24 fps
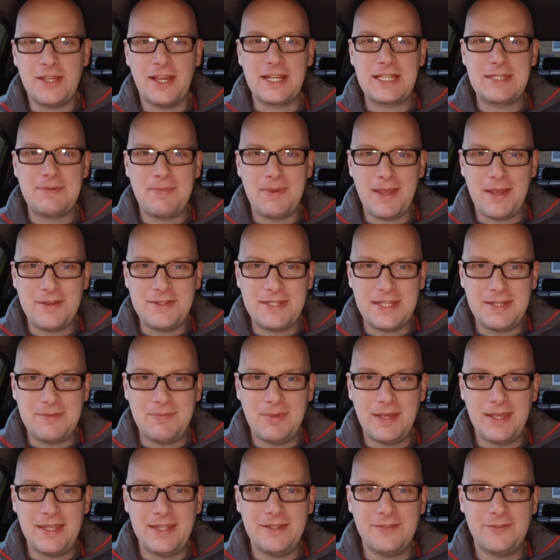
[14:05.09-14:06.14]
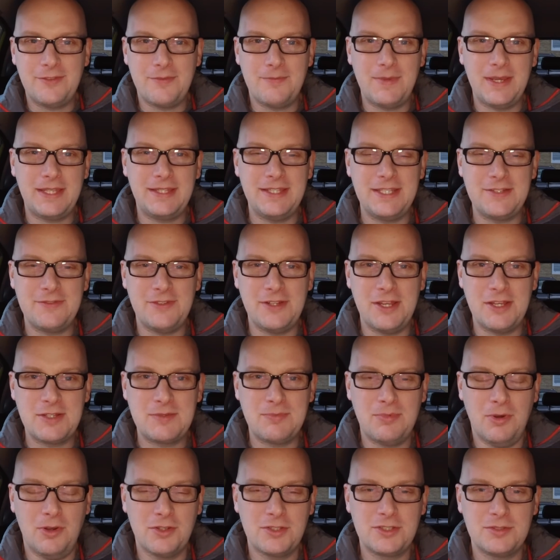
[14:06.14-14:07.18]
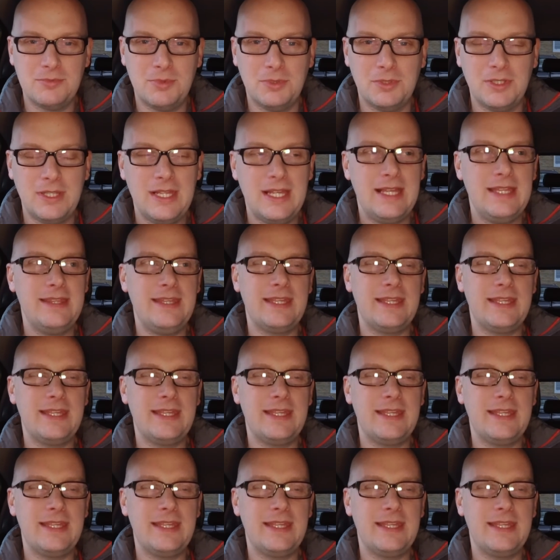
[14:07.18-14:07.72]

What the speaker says: thanks to BATB for making these videos possible.